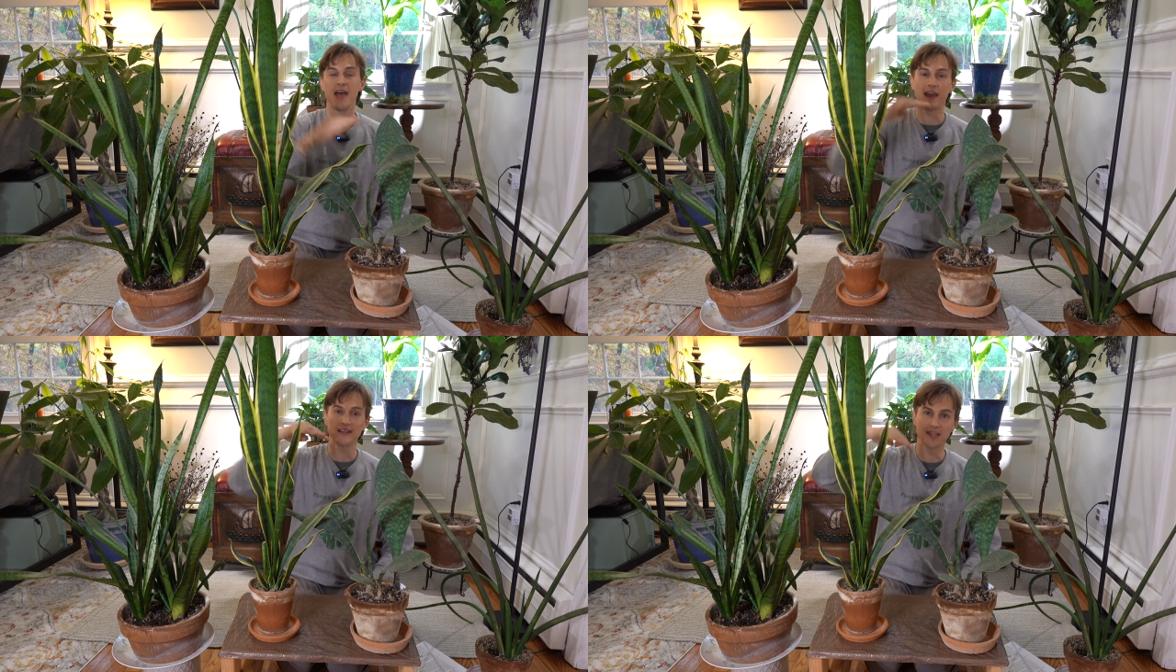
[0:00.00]

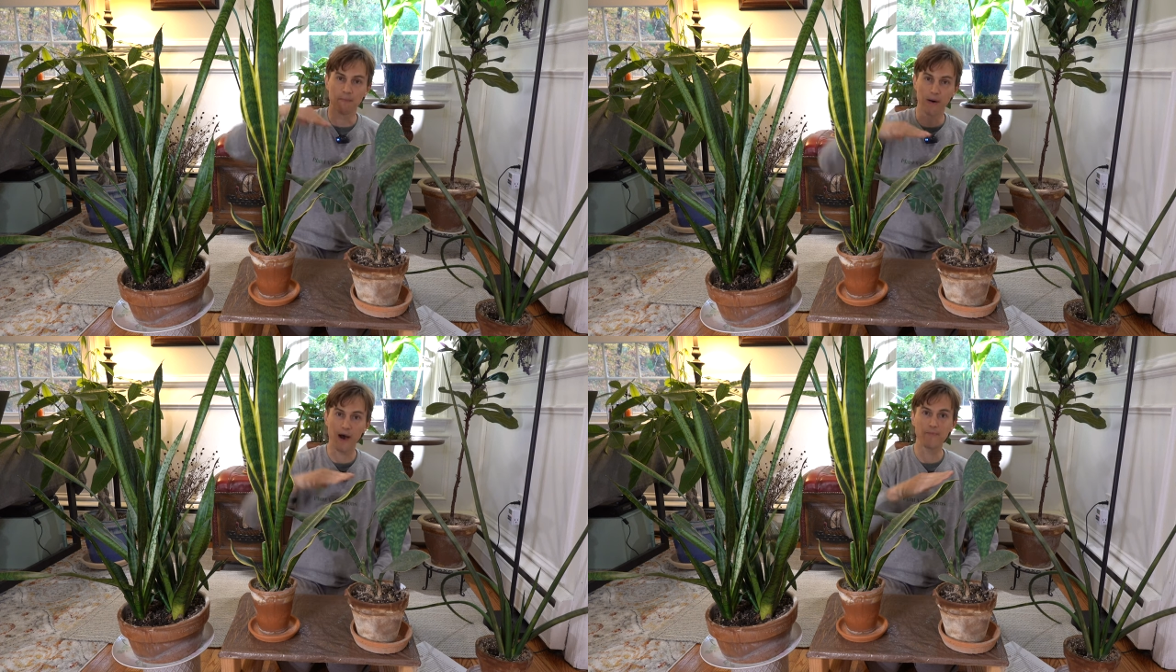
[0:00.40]
And as they
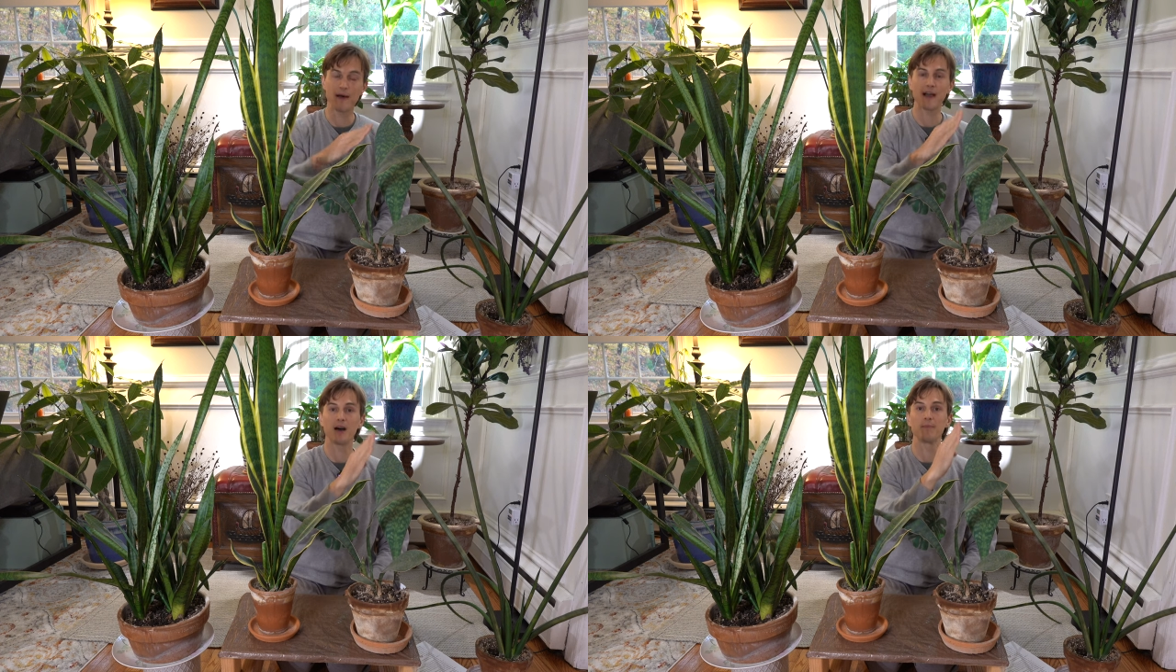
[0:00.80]
pop
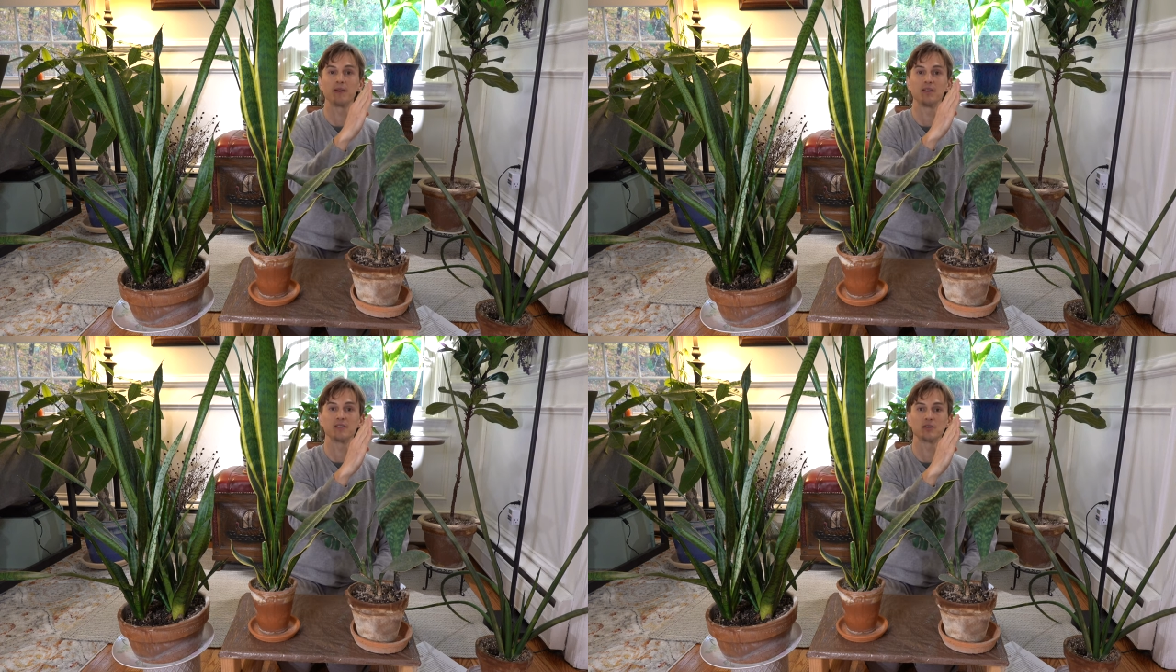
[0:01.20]
back up
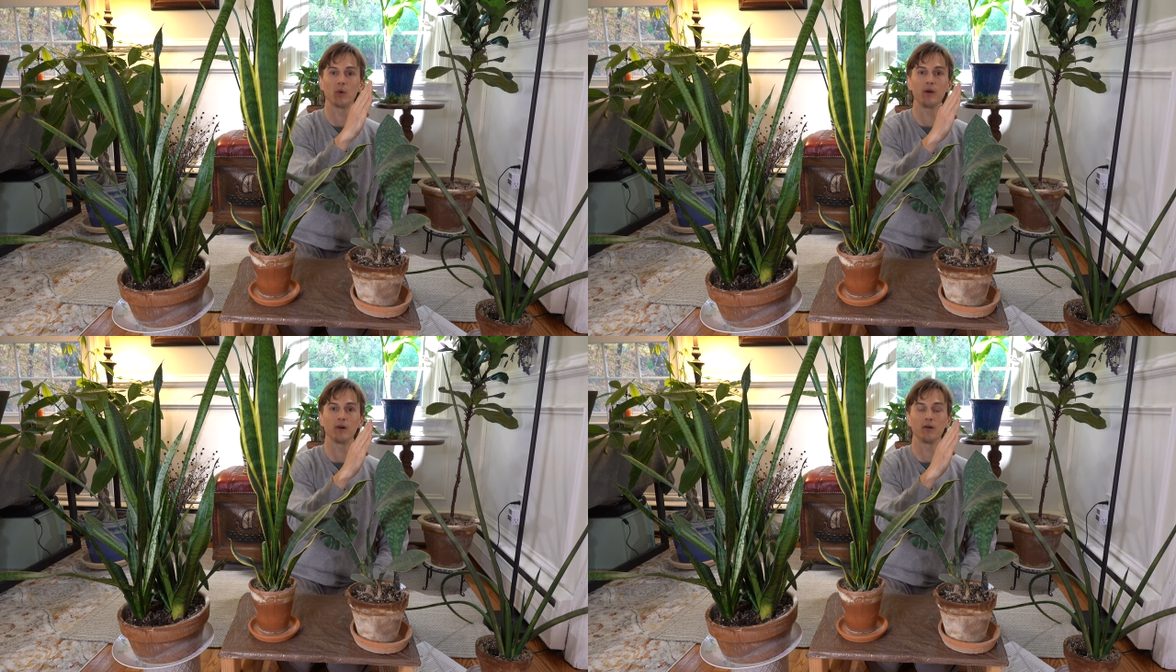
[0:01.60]
into the
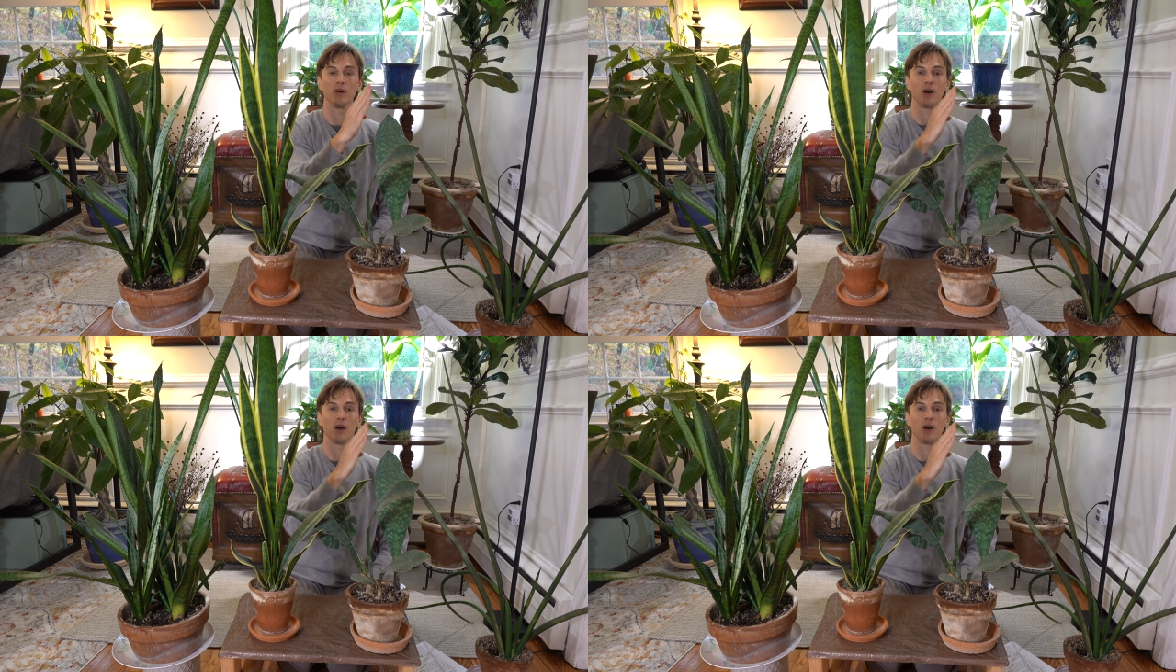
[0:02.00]
soil,